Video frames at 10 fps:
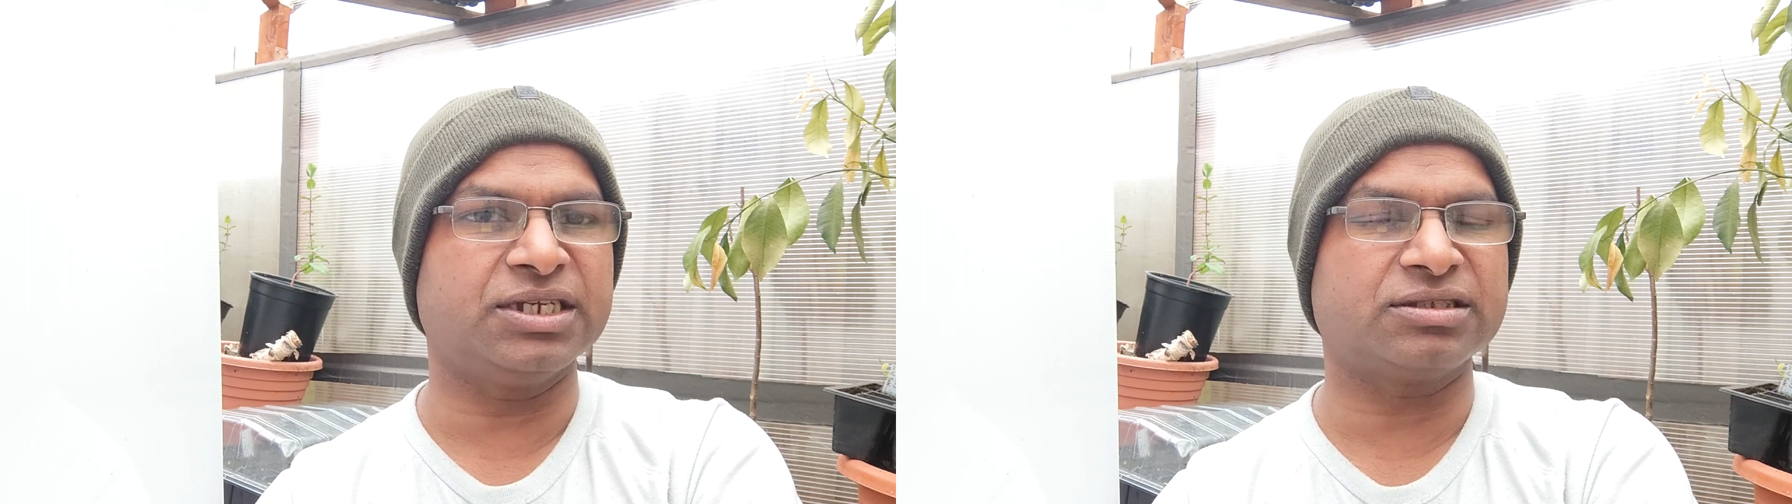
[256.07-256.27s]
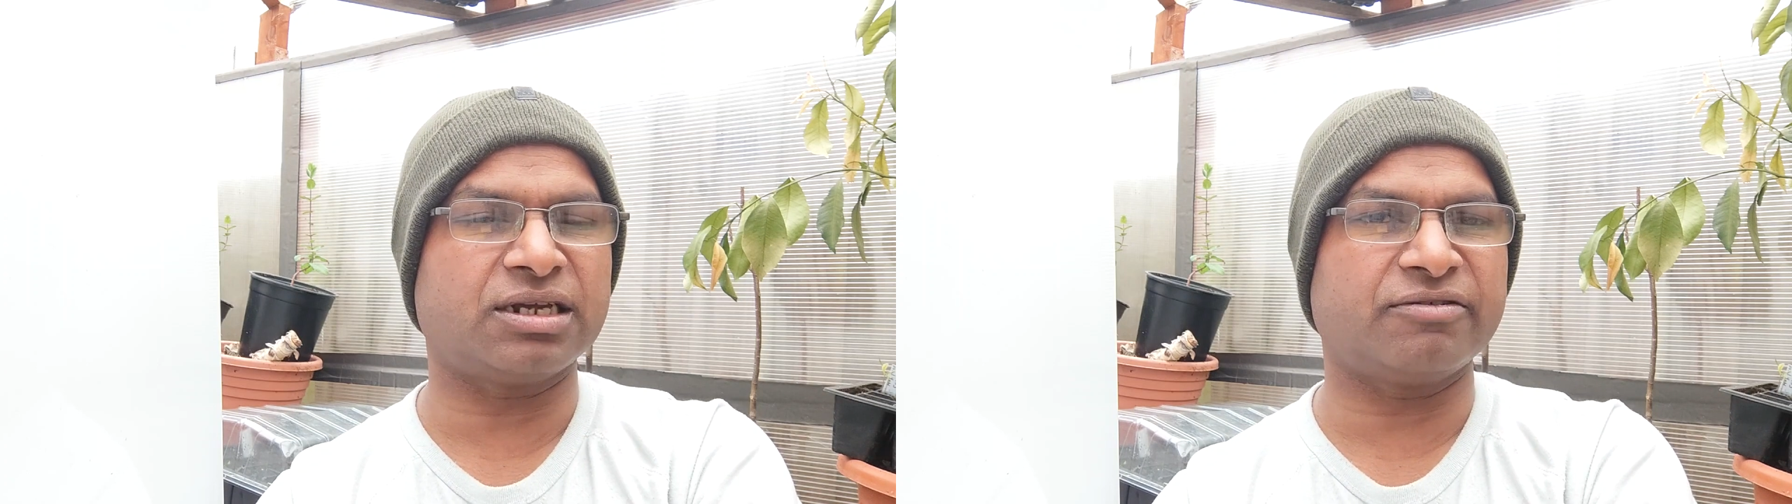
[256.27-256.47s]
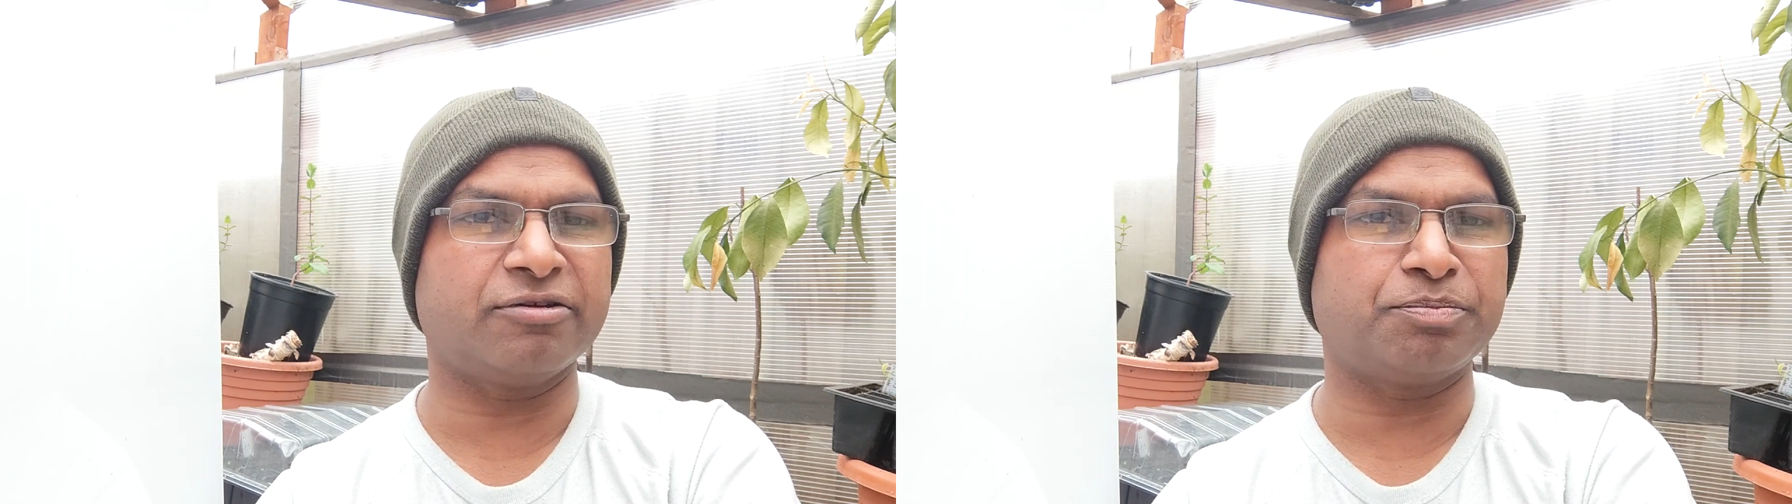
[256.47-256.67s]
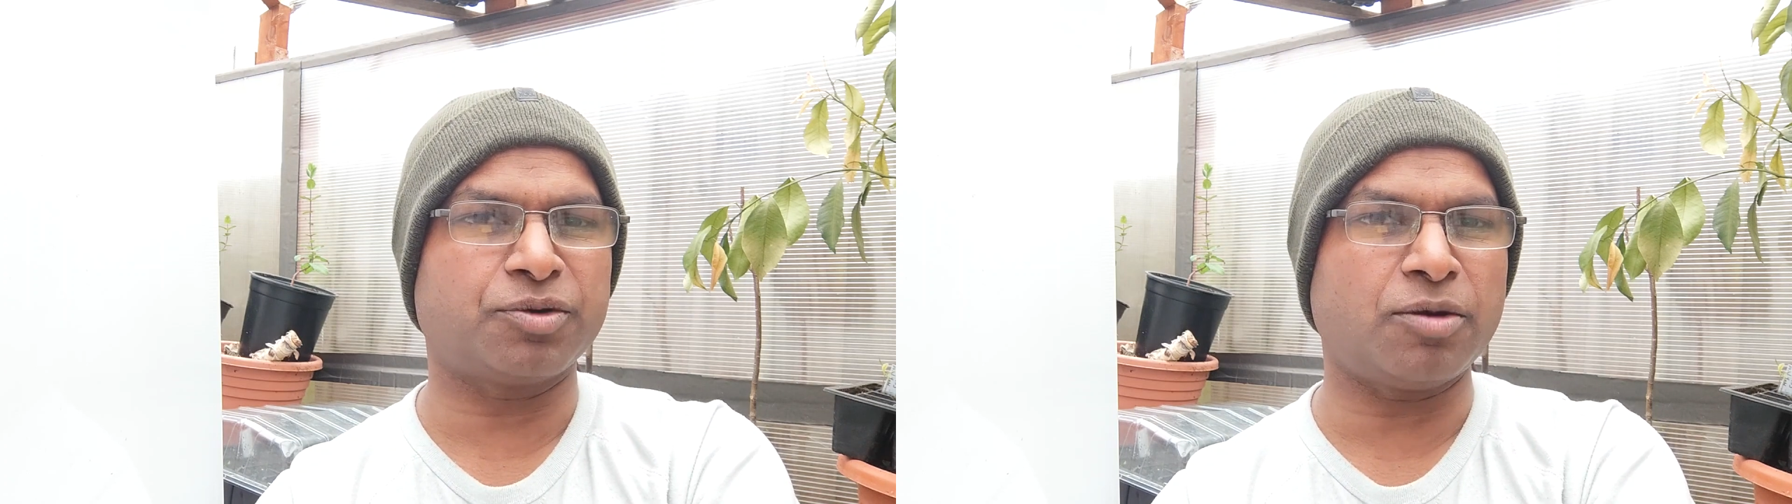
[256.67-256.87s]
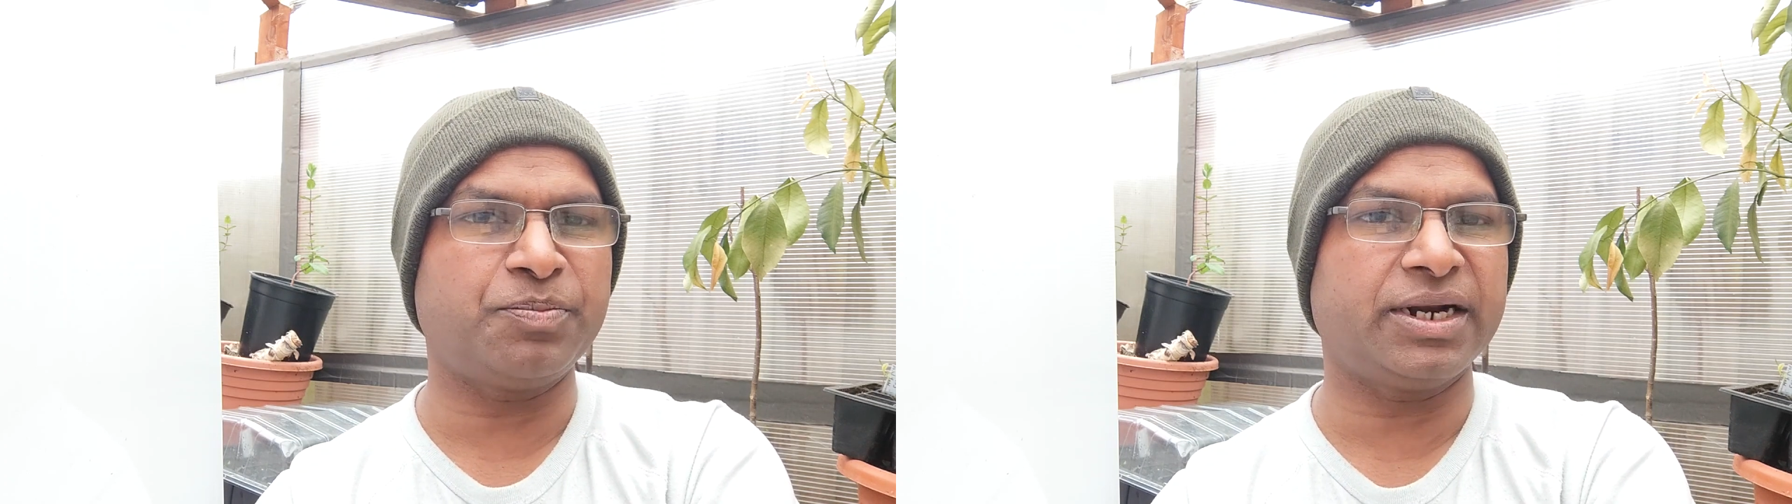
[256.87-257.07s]
they survive
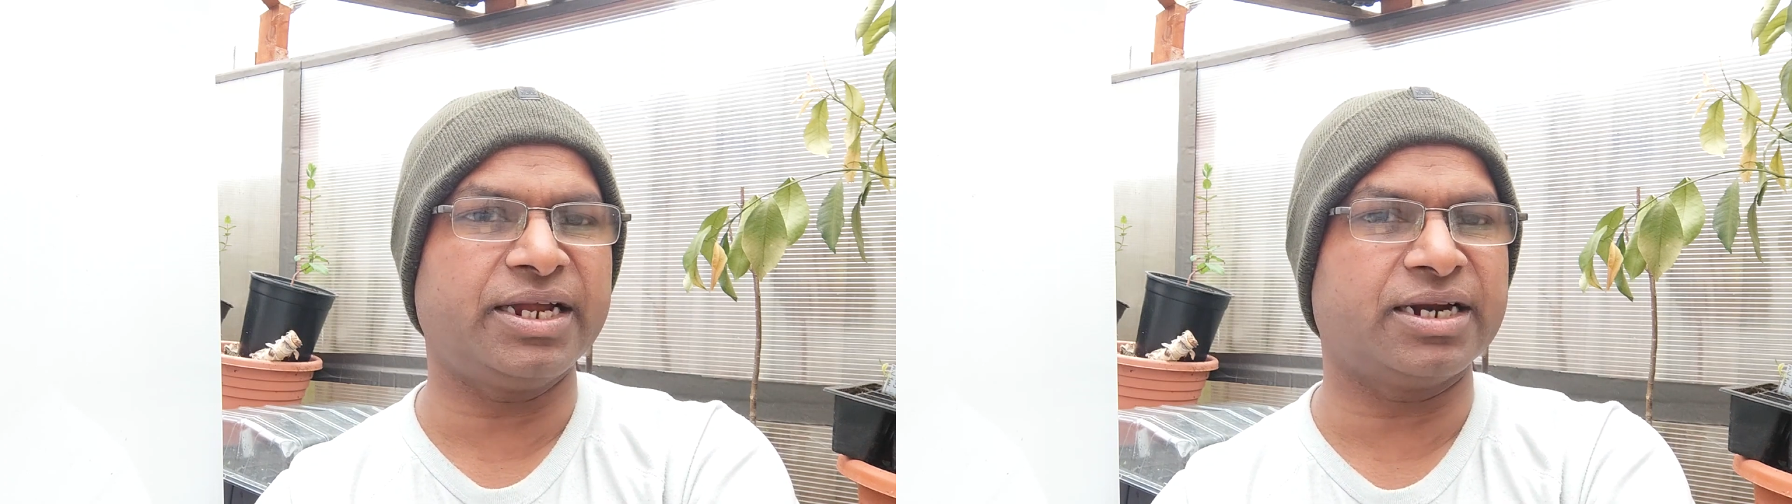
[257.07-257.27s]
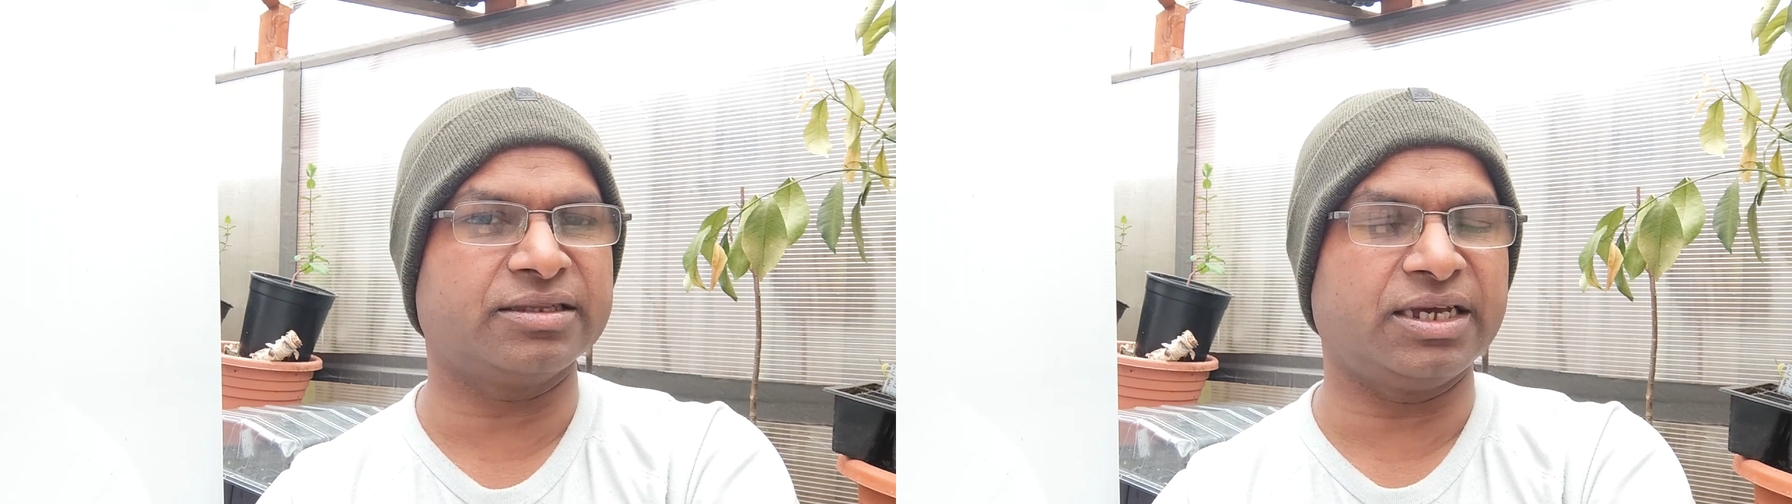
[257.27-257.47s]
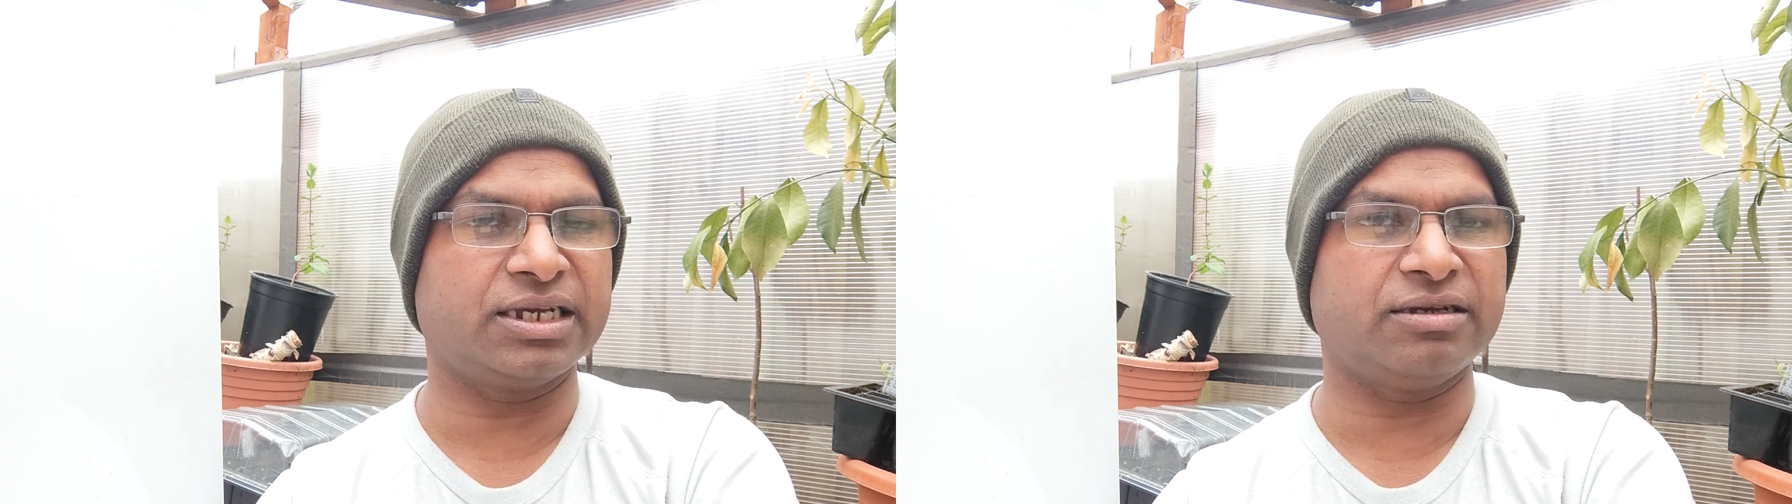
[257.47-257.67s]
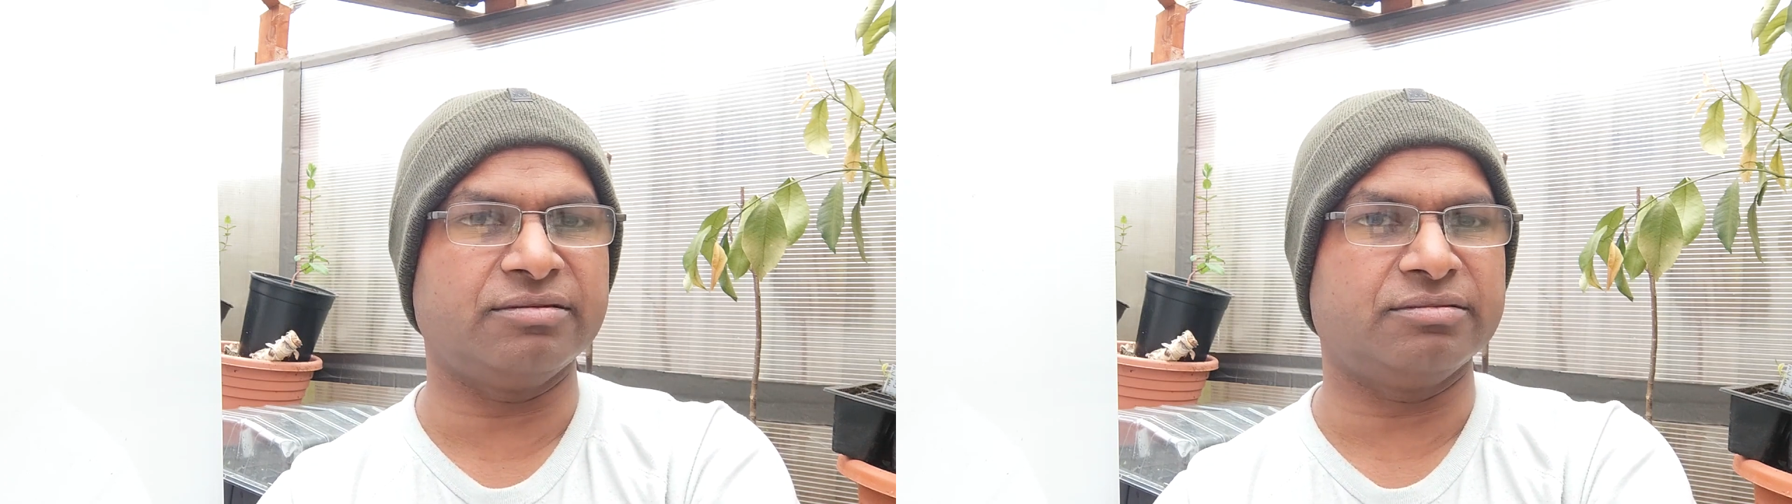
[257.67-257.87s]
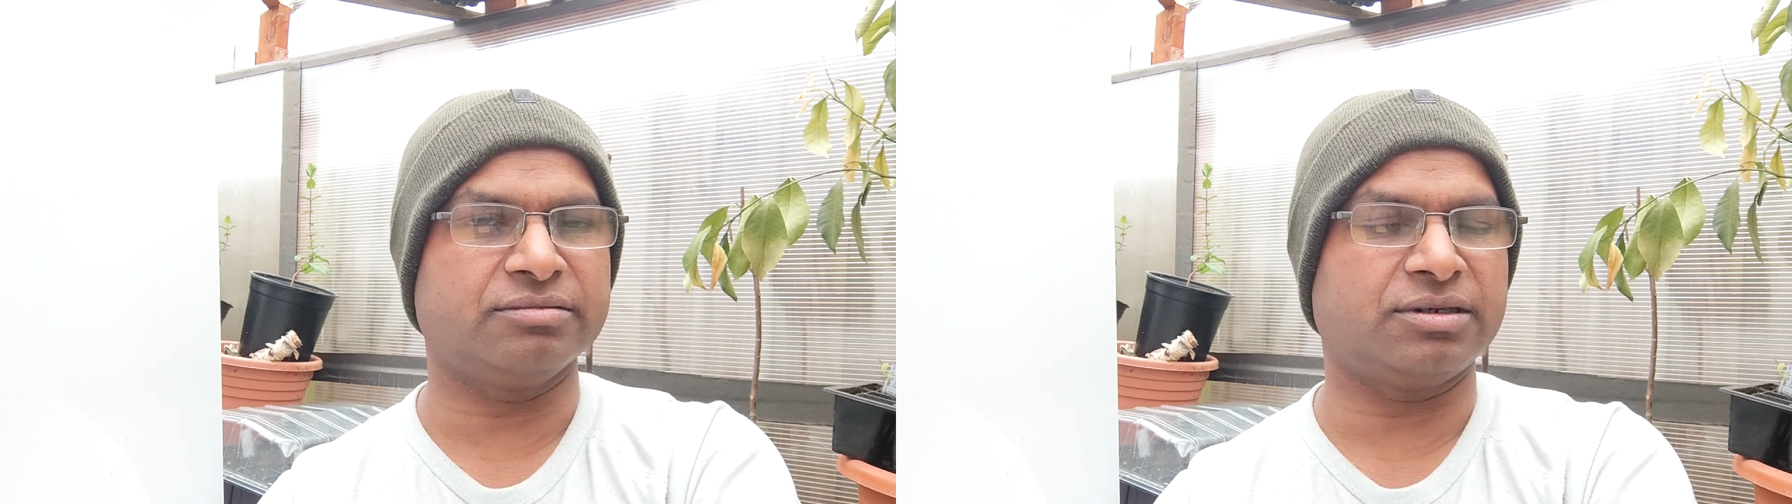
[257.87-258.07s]
properly and they
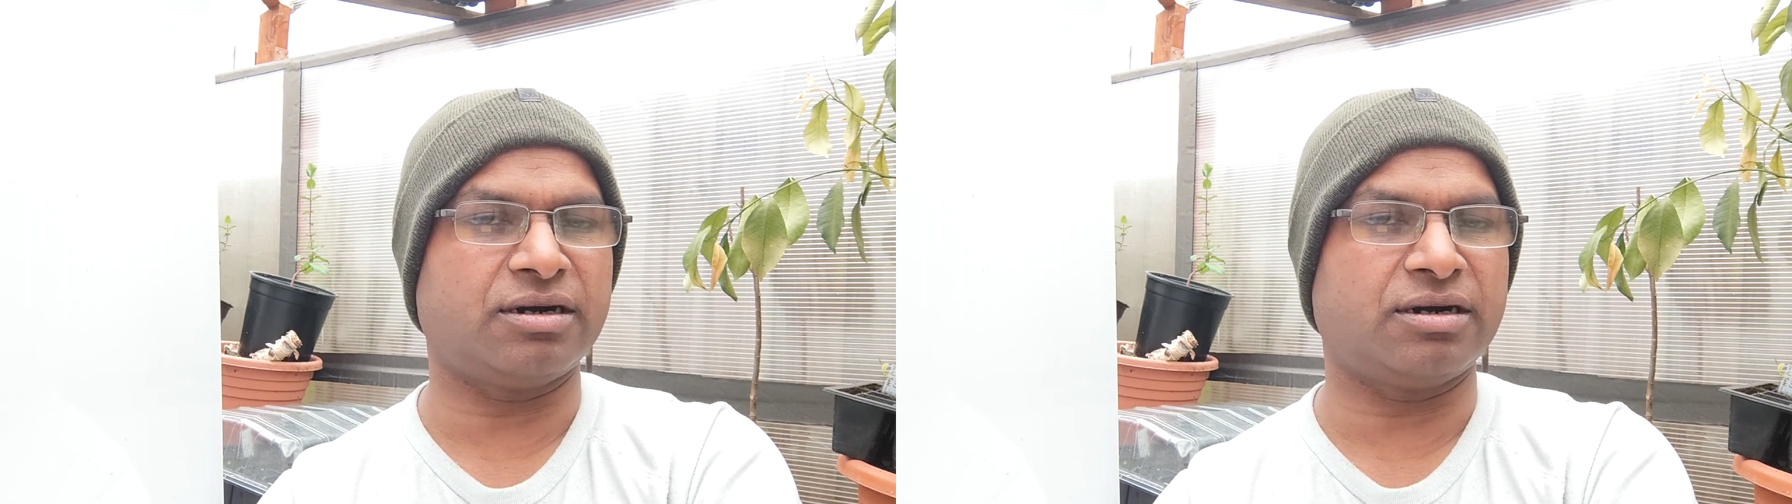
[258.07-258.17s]
give